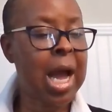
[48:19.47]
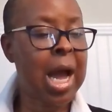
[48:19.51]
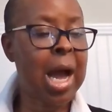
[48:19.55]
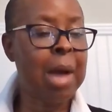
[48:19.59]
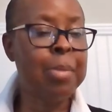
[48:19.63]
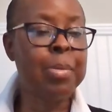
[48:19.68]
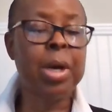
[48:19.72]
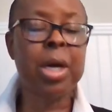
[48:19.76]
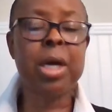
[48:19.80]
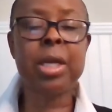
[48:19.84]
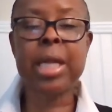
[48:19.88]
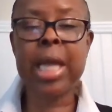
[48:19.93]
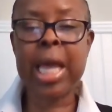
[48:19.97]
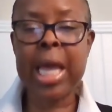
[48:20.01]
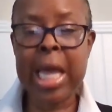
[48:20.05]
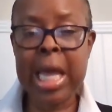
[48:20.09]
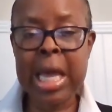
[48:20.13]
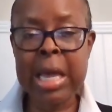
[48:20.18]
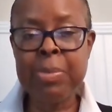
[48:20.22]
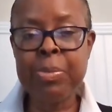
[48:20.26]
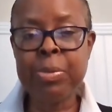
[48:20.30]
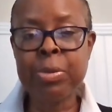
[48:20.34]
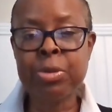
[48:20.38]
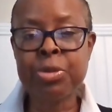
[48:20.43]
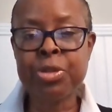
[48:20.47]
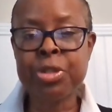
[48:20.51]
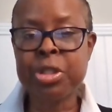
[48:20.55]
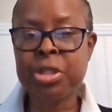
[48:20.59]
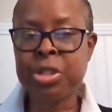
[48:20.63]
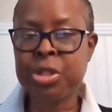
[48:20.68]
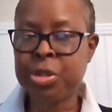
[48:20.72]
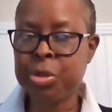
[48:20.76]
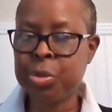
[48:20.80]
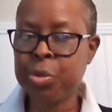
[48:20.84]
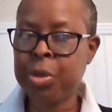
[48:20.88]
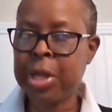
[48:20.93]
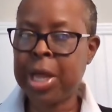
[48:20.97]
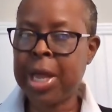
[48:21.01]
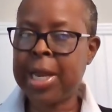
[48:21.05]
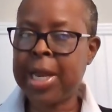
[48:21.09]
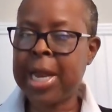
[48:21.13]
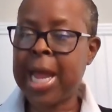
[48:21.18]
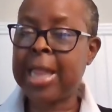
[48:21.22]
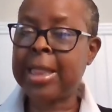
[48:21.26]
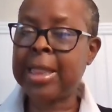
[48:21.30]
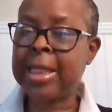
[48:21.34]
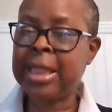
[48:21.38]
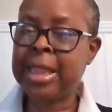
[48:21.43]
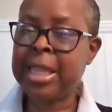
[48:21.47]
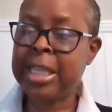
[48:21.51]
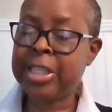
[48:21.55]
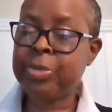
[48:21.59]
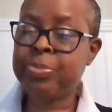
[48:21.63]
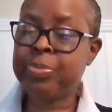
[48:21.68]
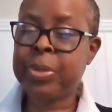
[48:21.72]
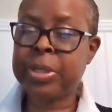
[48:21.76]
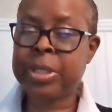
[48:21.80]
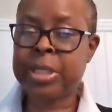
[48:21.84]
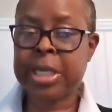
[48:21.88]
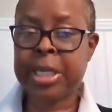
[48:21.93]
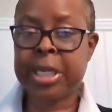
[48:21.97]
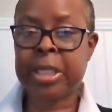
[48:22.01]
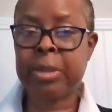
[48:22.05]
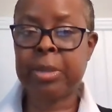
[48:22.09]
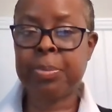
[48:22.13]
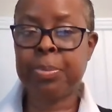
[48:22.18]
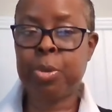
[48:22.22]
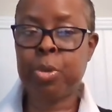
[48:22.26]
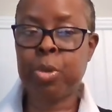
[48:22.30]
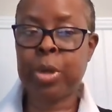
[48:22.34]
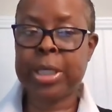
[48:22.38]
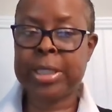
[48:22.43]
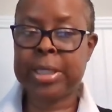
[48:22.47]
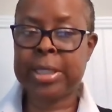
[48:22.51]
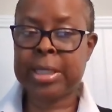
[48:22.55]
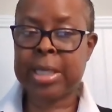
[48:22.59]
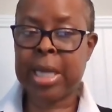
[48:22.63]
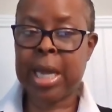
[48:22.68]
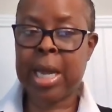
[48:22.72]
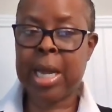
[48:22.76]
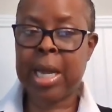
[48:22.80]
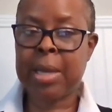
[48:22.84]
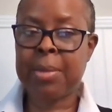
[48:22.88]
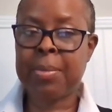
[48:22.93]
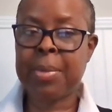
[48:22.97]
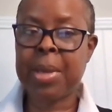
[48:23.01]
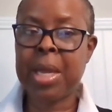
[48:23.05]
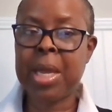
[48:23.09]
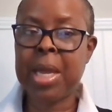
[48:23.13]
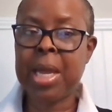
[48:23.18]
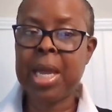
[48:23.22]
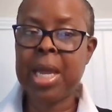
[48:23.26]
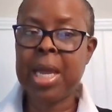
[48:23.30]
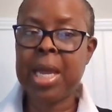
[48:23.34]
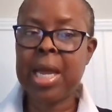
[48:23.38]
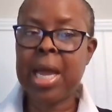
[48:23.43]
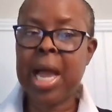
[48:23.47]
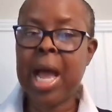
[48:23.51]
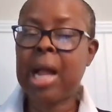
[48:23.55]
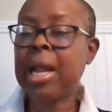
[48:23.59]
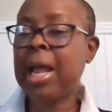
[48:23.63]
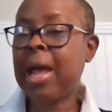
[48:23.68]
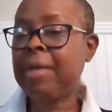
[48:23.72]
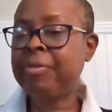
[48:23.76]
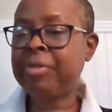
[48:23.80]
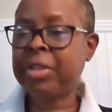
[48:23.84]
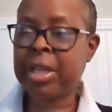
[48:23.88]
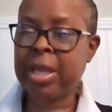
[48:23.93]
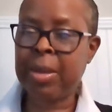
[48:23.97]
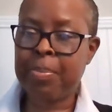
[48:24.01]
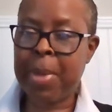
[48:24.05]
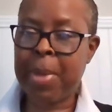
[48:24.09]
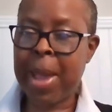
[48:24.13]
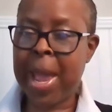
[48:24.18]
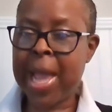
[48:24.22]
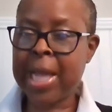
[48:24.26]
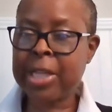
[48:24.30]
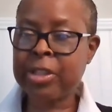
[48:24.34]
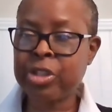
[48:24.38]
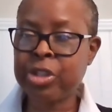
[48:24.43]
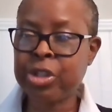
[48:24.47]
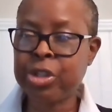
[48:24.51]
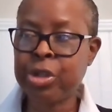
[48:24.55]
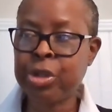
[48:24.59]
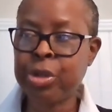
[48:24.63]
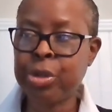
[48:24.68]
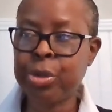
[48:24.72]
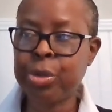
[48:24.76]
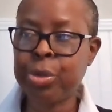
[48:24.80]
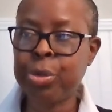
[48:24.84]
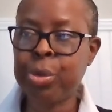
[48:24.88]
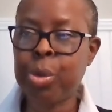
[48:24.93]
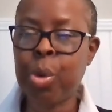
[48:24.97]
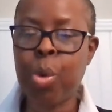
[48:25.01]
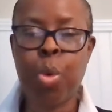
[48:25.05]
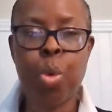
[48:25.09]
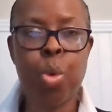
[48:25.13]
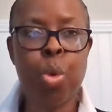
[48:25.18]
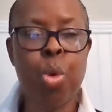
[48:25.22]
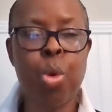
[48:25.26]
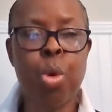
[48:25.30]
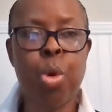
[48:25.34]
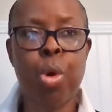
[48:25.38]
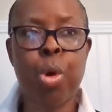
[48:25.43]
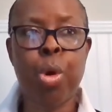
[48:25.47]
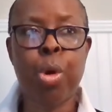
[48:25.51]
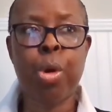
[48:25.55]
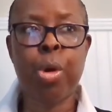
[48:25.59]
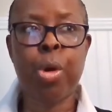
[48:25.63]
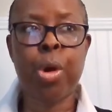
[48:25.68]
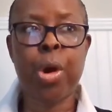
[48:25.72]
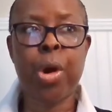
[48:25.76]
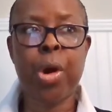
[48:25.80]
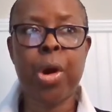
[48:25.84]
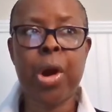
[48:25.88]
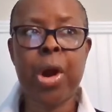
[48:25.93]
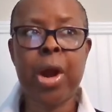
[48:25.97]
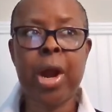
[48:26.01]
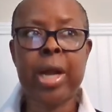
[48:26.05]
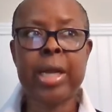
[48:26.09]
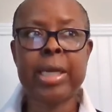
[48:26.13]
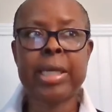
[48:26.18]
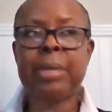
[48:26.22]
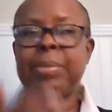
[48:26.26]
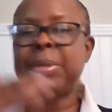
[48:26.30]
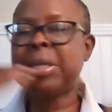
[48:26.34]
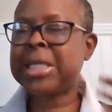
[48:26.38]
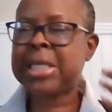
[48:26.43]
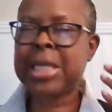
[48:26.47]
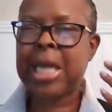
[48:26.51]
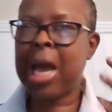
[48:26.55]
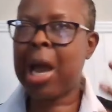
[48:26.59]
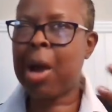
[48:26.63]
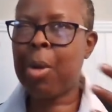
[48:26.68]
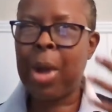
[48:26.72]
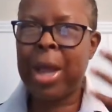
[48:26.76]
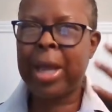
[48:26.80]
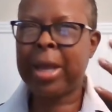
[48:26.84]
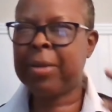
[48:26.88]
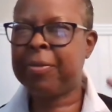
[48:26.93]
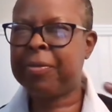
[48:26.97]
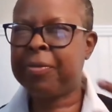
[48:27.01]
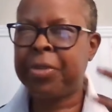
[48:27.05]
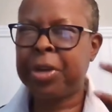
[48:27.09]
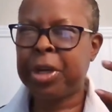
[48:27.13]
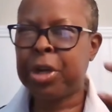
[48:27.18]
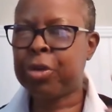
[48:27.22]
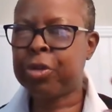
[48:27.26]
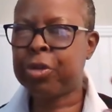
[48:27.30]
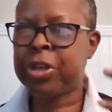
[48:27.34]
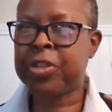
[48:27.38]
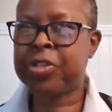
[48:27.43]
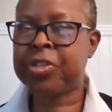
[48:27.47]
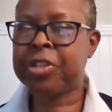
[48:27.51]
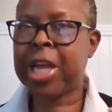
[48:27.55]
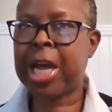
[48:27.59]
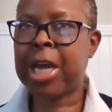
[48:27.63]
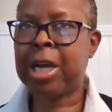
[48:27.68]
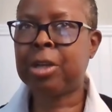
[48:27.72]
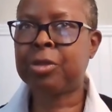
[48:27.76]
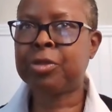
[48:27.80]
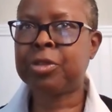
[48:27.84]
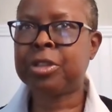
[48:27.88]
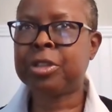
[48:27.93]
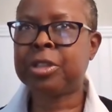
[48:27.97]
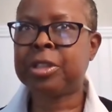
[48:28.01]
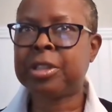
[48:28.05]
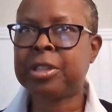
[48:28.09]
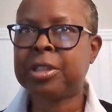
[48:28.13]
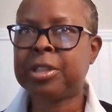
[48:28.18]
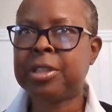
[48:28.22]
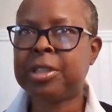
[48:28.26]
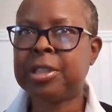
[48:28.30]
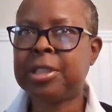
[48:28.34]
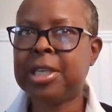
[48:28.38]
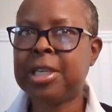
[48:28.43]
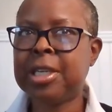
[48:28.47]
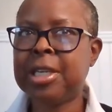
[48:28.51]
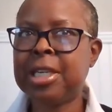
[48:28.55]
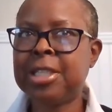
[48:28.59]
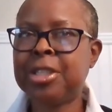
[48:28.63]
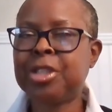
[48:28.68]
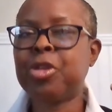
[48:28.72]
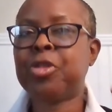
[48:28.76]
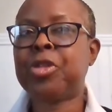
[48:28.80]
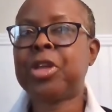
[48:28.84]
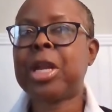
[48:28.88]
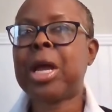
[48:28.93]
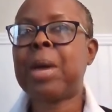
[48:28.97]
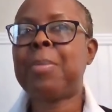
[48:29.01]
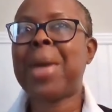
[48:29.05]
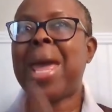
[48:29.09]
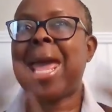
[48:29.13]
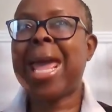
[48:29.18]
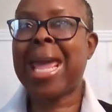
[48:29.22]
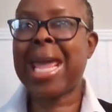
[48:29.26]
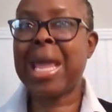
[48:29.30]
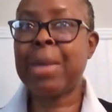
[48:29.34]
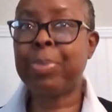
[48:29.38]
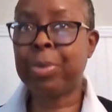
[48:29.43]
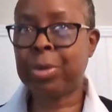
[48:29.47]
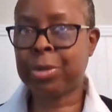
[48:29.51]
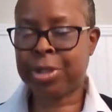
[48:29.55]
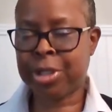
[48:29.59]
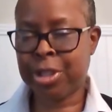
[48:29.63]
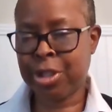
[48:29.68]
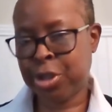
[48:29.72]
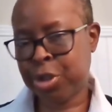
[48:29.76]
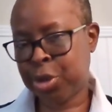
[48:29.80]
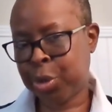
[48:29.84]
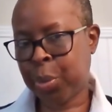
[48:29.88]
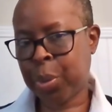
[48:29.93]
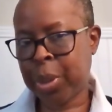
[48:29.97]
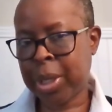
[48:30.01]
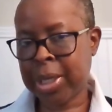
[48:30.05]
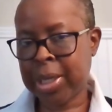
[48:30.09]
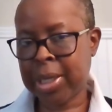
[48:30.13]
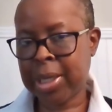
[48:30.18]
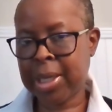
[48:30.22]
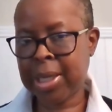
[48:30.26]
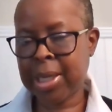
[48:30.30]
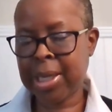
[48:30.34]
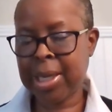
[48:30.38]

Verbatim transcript: I'm unable to do that at this particular point in time. I'll have to get back to you, or let me see how I can figure this out so that I'm able to do it.